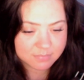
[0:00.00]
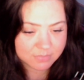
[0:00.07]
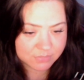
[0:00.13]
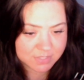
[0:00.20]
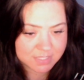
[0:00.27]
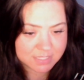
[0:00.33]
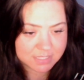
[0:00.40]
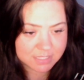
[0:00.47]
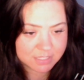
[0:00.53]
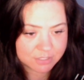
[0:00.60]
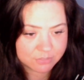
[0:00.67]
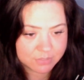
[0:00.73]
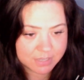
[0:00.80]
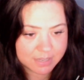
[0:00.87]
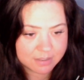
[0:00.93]
for sticking
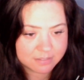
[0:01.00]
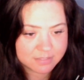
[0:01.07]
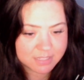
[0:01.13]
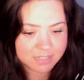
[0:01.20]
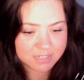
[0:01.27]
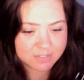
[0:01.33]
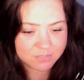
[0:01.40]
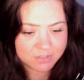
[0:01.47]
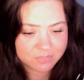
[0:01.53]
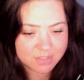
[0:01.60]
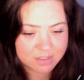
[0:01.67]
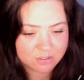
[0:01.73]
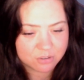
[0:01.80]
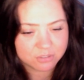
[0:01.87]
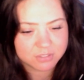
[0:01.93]
around, and even if
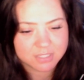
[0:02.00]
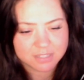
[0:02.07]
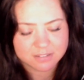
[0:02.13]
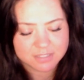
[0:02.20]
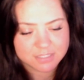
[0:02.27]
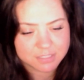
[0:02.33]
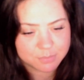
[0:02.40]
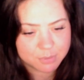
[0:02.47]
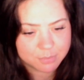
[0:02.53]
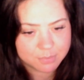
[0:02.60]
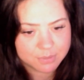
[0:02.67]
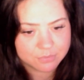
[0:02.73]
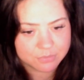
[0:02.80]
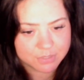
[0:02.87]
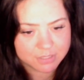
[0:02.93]
they're not there, it's just
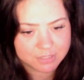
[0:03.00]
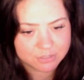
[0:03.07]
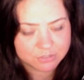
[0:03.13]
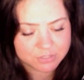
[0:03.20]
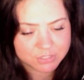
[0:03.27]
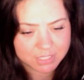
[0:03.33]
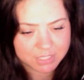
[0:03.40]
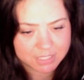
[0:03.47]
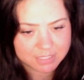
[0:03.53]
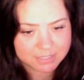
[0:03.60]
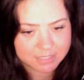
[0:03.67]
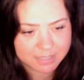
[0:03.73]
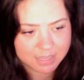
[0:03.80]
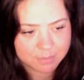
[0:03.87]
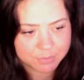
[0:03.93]
probably really good to get in
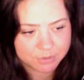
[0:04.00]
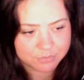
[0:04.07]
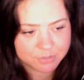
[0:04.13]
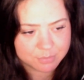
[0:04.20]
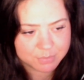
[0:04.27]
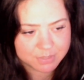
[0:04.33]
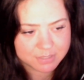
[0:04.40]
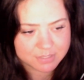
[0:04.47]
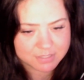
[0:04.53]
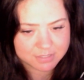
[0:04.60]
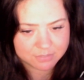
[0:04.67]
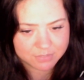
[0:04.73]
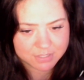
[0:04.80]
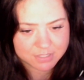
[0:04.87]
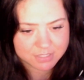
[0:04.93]
the habit of it, because
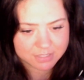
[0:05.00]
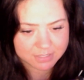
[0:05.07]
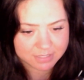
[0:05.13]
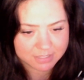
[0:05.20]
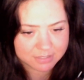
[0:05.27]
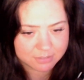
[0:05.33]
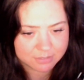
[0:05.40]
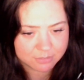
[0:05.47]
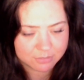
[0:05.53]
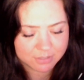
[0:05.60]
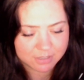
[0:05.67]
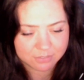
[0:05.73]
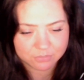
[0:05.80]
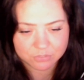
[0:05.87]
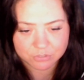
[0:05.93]
eventually
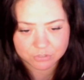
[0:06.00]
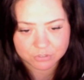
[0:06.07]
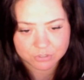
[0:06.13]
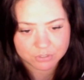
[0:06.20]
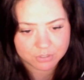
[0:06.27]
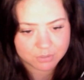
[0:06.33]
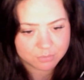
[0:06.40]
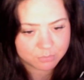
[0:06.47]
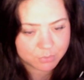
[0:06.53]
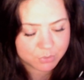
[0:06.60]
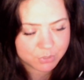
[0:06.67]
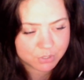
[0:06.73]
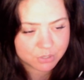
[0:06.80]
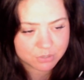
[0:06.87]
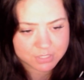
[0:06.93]
if you put
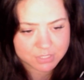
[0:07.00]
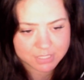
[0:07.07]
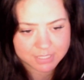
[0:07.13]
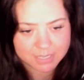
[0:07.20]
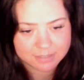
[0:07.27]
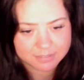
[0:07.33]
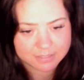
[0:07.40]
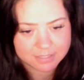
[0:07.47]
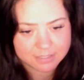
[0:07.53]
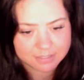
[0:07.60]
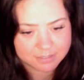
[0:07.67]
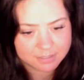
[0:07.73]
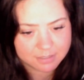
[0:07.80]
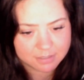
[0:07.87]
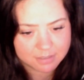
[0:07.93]
your content out there, you're
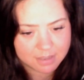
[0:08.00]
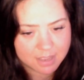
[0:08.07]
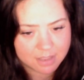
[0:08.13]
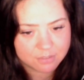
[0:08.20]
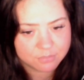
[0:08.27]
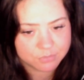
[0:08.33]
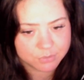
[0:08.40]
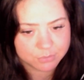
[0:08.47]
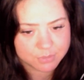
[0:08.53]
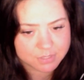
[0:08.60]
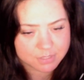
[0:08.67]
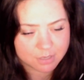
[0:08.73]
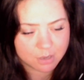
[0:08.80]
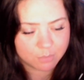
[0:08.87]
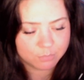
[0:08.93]
gonna have viewers
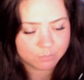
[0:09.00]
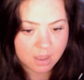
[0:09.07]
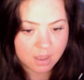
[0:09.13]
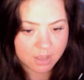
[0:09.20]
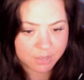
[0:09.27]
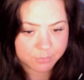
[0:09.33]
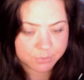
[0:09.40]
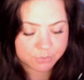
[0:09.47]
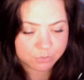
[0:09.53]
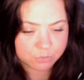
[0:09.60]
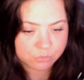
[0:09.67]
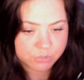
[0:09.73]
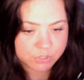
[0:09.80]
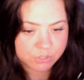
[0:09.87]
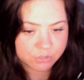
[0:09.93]
come. I would
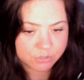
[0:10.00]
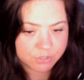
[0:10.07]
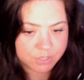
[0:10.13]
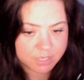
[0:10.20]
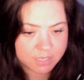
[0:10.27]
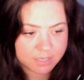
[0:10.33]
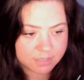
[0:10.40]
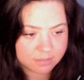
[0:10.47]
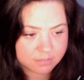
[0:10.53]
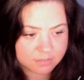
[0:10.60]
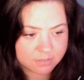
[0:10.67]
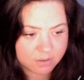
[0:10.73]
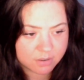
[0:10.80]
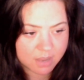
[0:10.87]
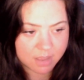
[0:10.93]
also
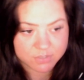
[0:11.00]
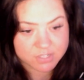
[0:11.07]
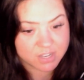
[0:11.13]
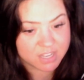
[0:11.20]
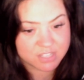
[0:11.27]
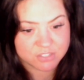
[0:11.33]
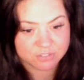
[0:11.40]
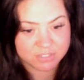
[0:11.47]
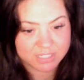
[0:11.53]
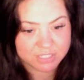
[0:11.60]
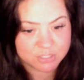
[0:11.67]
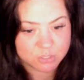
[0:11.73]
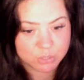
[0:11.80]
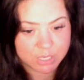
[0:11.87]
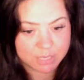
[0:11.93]
advertise your
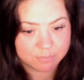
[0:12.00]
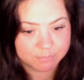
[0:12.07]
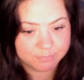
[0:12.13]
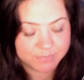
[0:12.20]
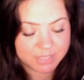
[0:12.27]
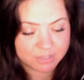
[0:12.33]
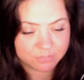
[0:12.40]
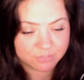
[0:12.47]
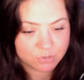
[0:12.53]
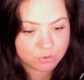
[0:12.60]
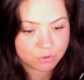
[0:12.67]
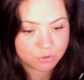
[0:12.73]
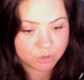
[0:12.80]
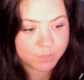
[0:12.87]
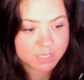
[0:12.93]
next stream. If you
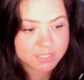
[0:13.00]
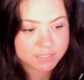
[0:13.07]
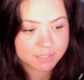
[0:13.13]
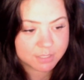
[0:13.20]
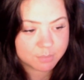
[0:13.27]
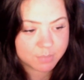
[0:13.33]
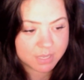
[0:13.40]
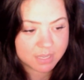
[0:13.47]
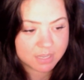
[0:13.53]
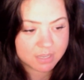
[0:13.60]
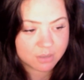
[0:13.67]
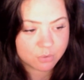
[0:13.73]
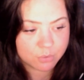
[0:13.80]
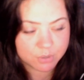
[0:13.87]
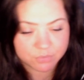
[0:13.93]
know when it's gonna
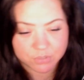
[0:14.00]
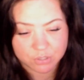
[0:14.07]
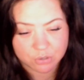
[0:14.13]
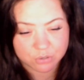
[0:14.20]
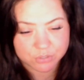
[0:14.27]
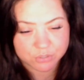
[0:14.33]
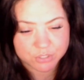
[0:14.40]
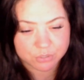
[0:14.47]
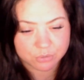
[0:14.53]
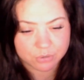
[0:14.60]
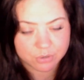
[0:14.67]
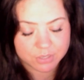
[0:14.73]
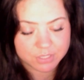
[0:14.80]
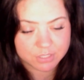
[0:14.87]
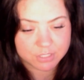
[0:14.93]
be, or if you're not sure, you